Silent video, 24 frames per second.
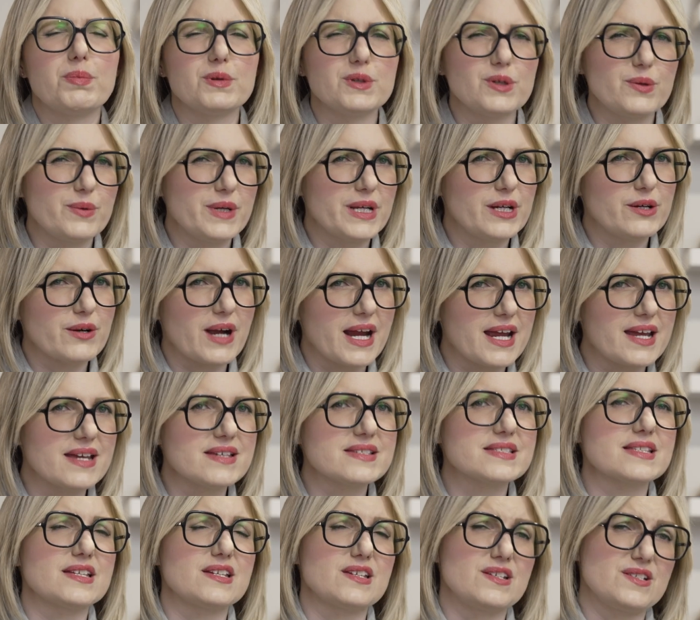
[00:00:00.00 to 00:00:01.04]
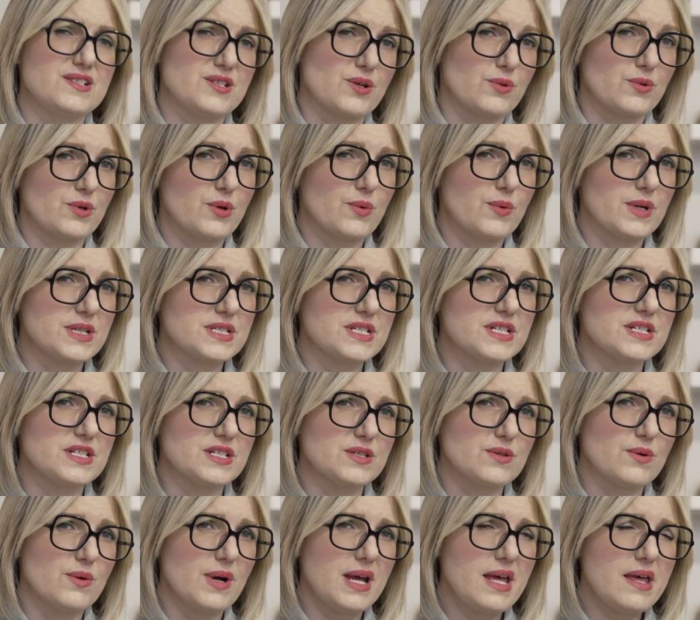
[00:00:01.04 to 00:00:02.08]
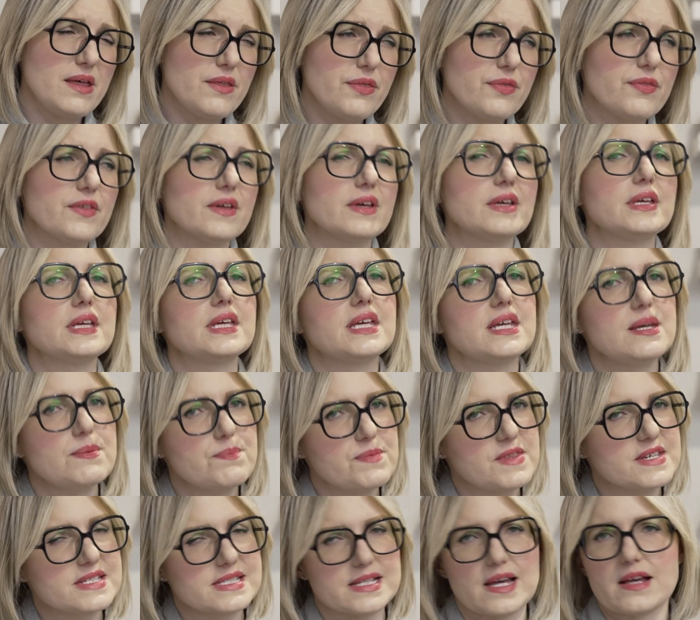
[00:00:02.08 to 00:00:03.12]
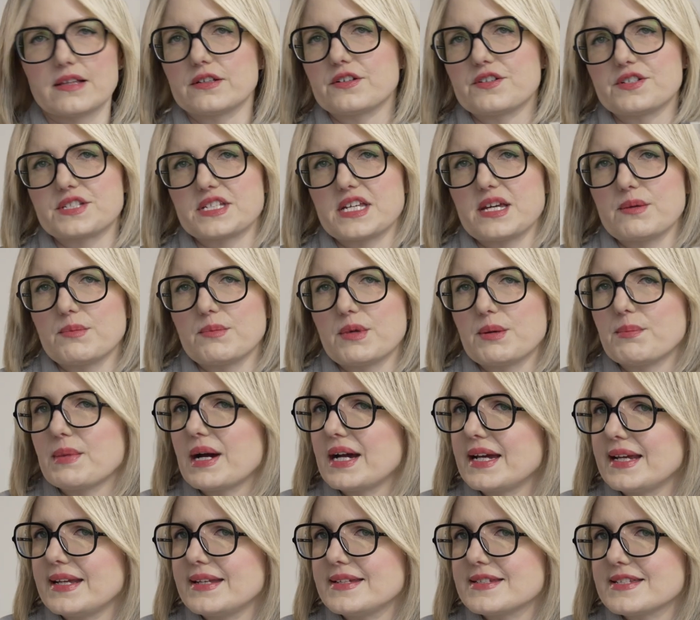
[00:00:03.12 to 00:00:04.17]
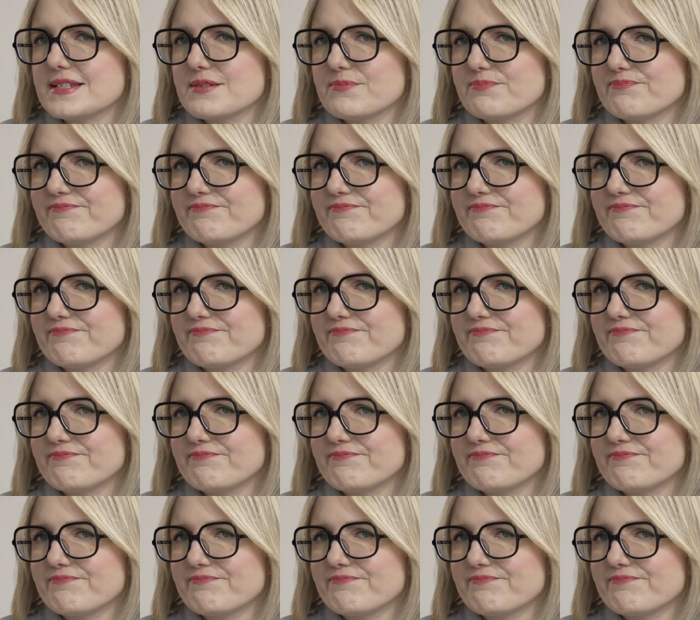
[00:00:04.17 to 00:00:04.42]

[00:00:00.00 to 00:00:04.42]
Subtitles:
bluey grays that you don't know what to do with, keep this color scheme in mind.